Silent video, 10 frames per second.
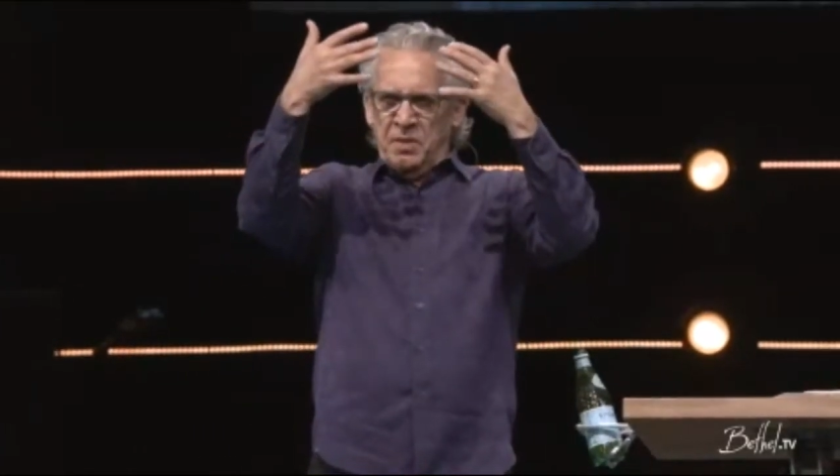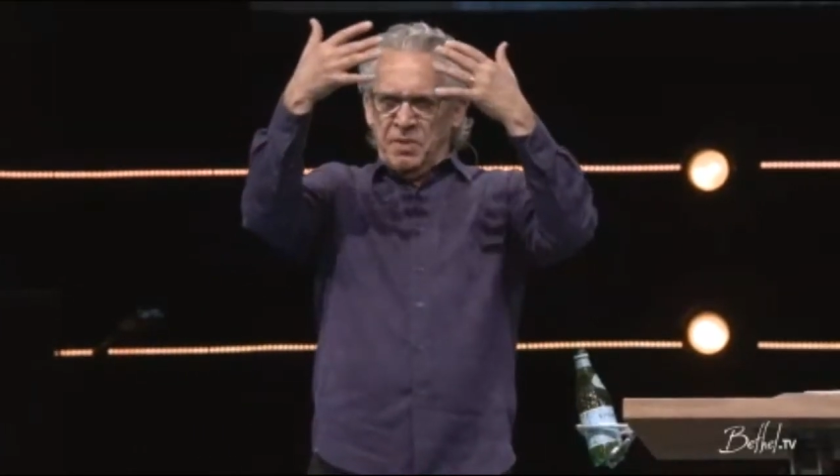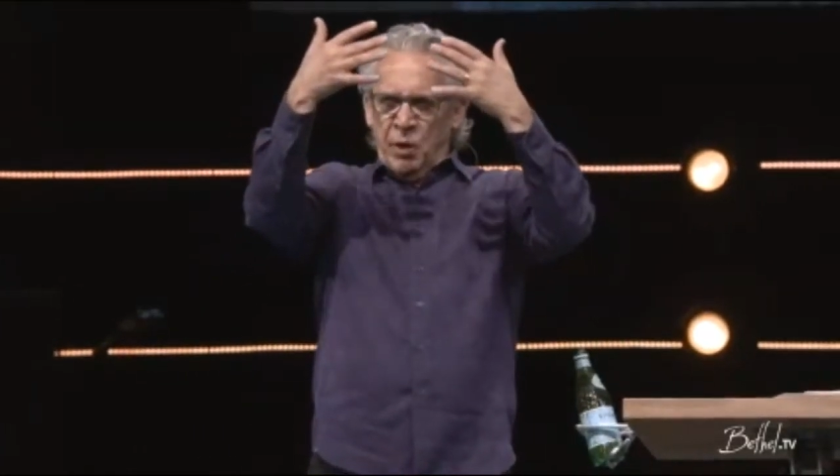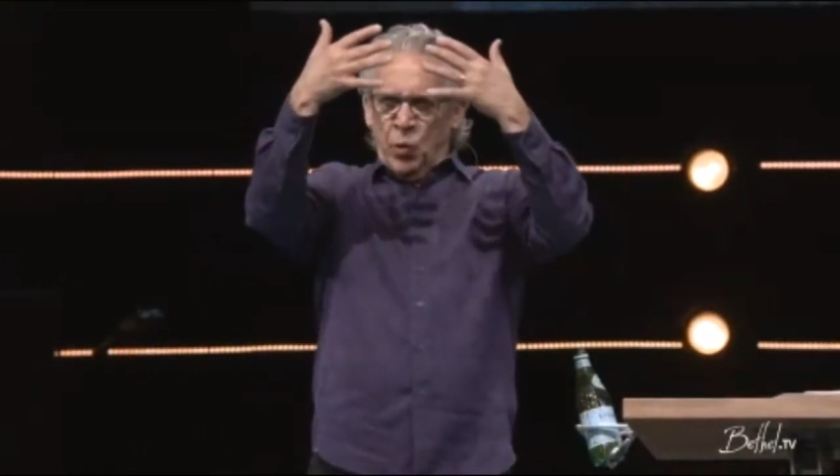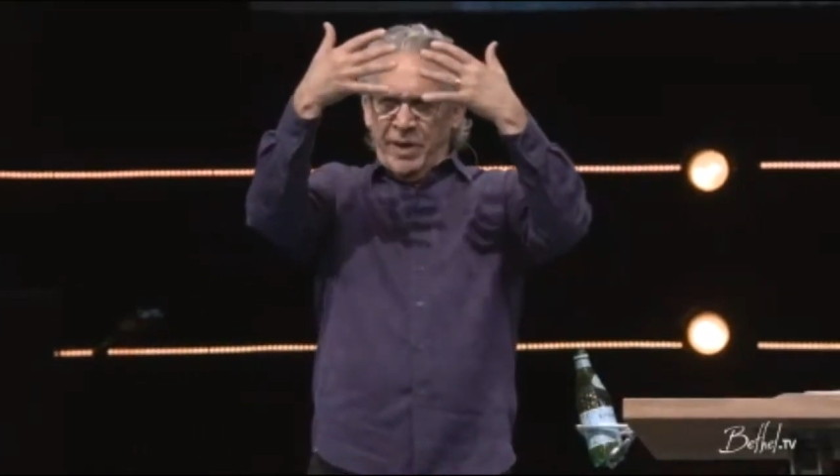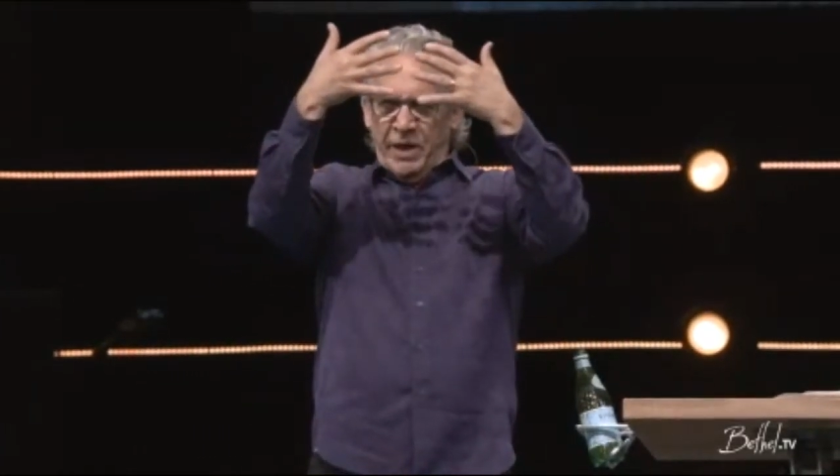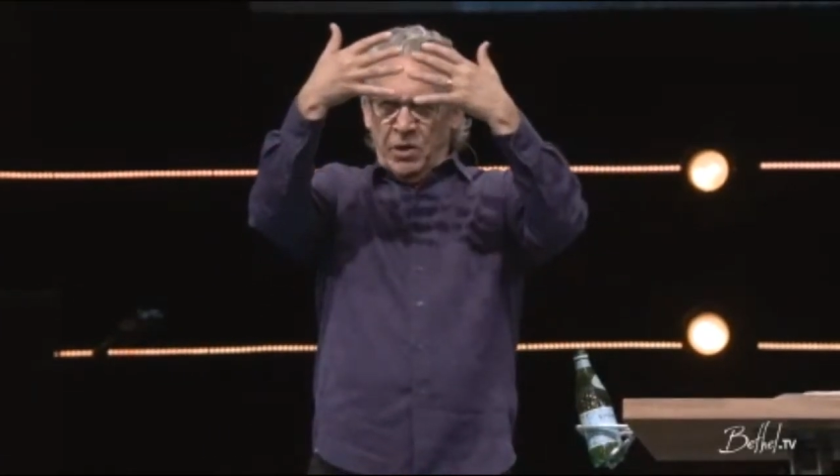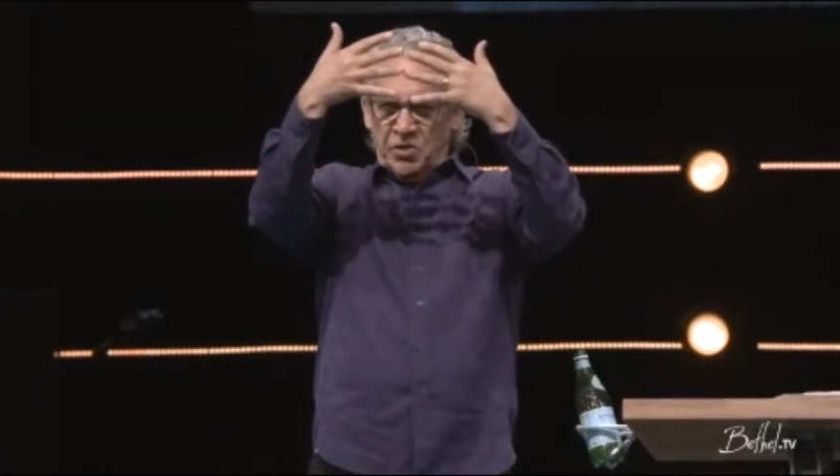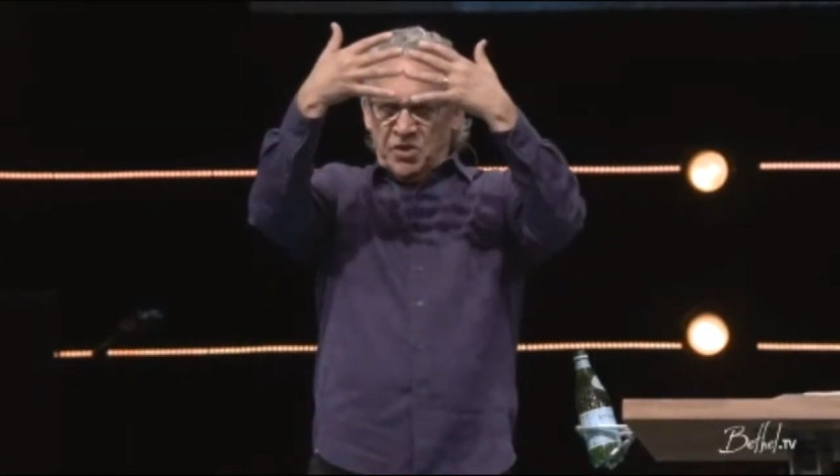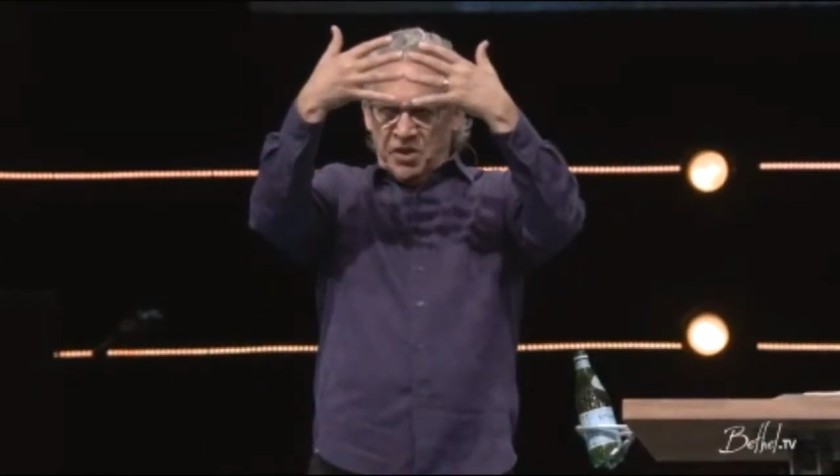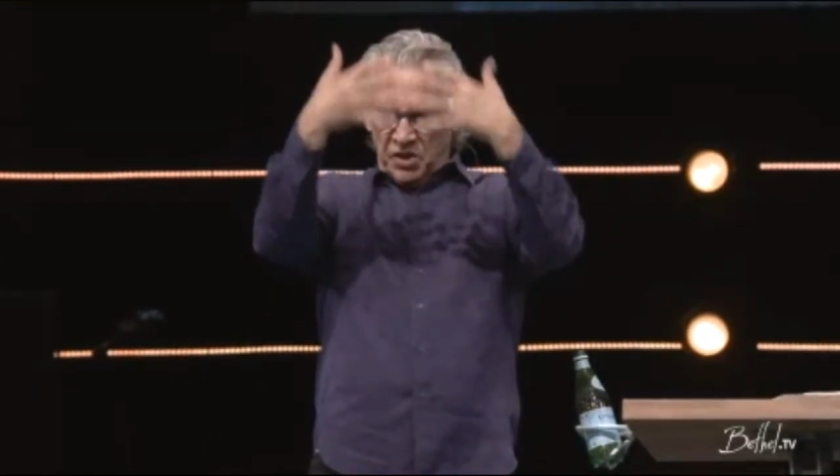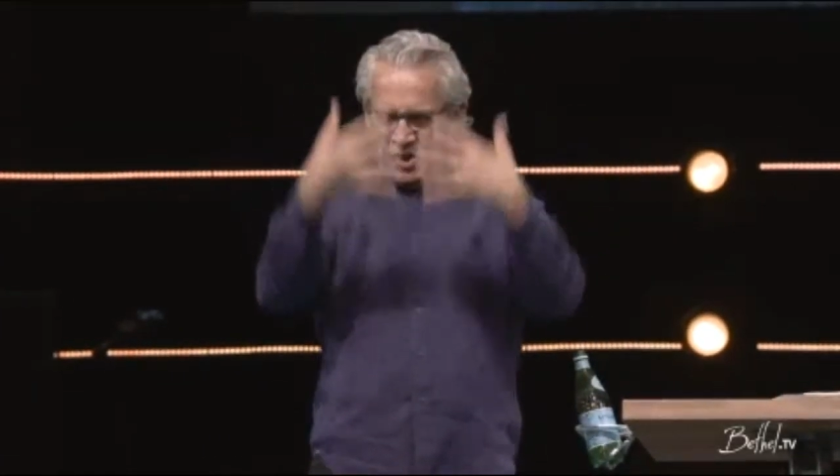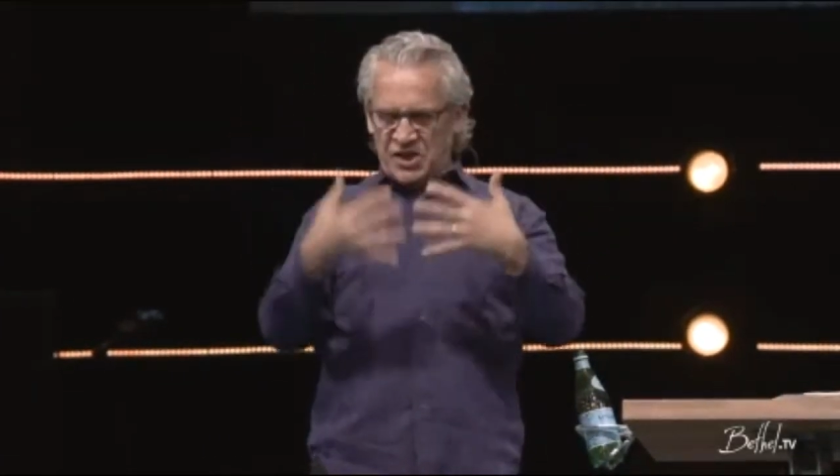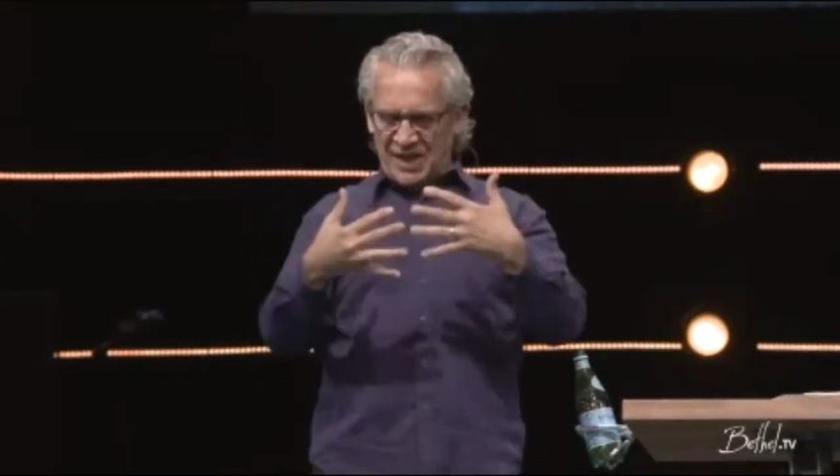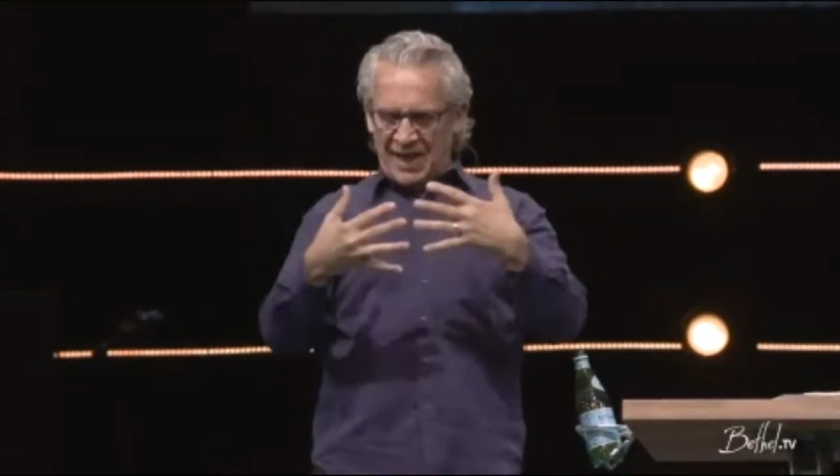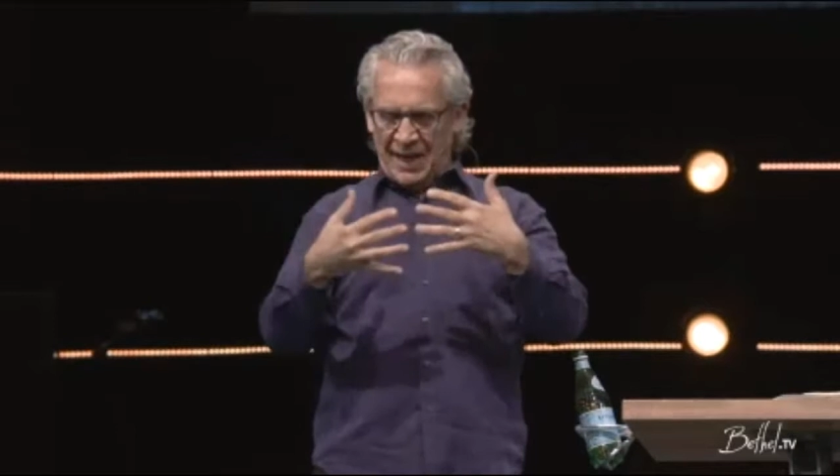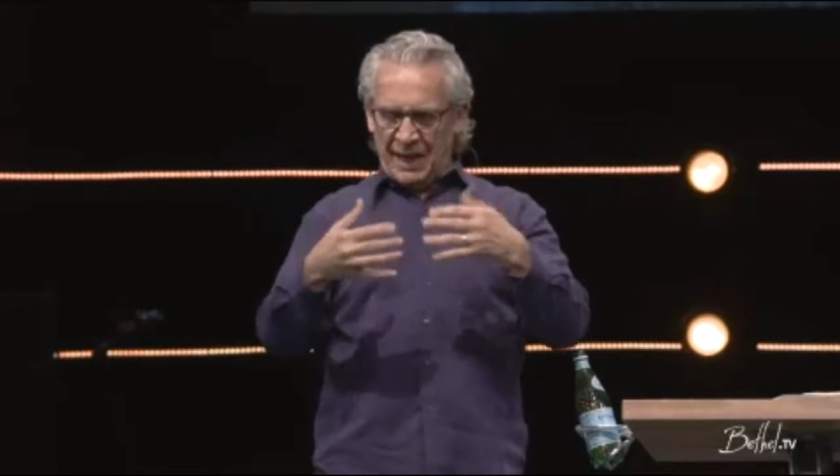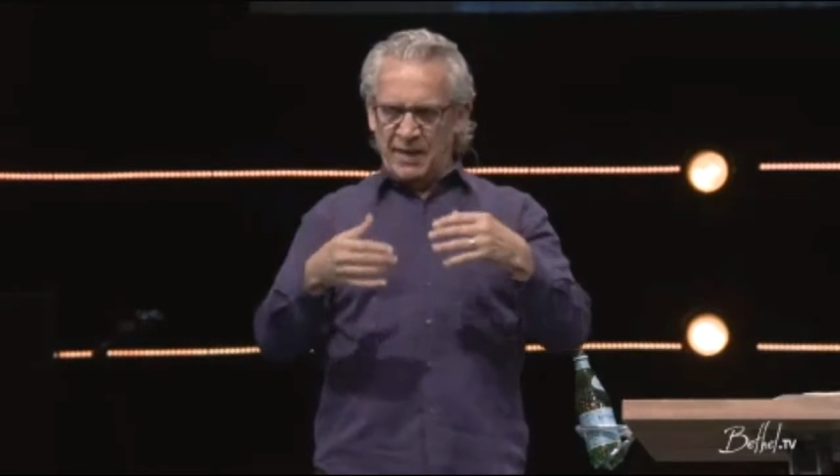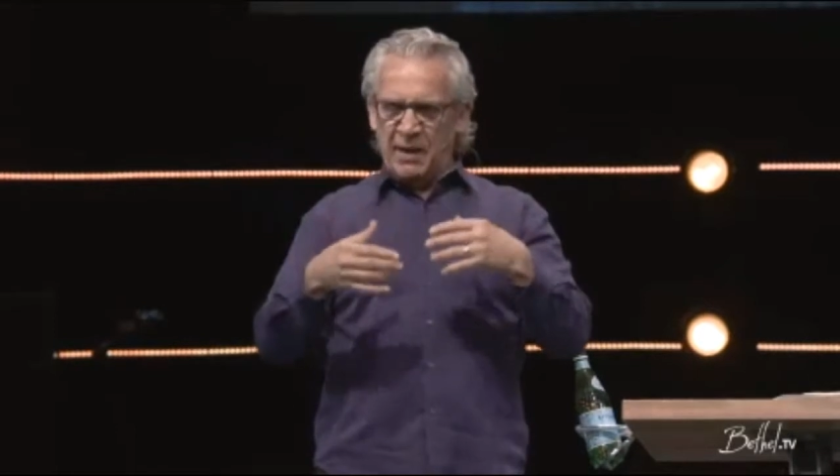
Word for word: that we use to see